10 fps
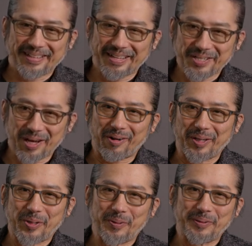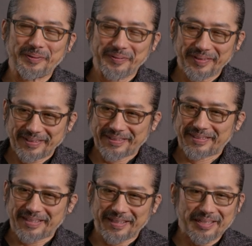That's our goal.
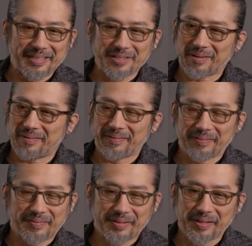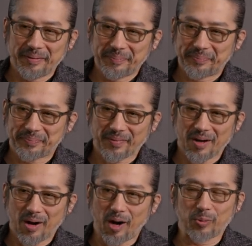And he's a very
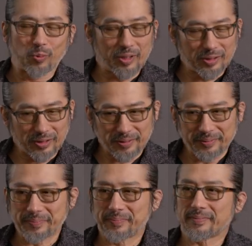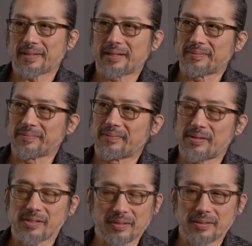hard worker and
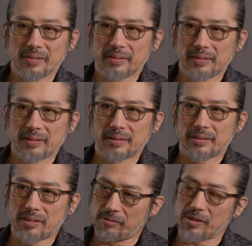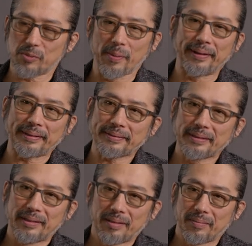very serious man,
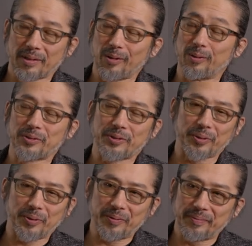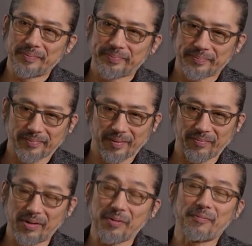but also
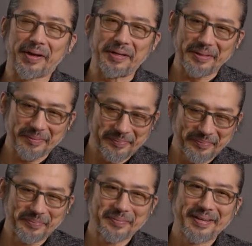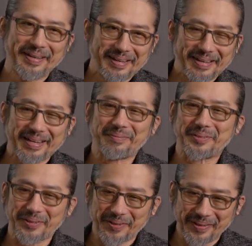very funny.
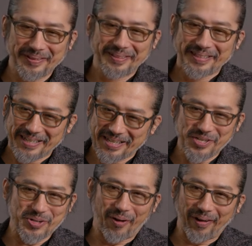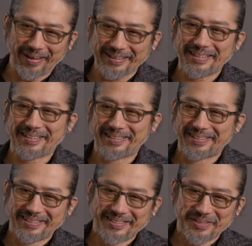I'm so enjoying
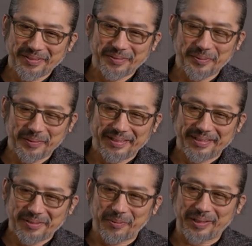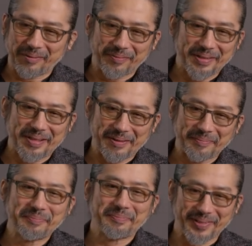working with
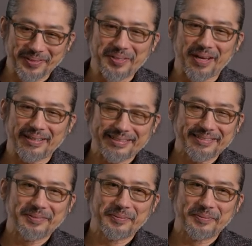him on set.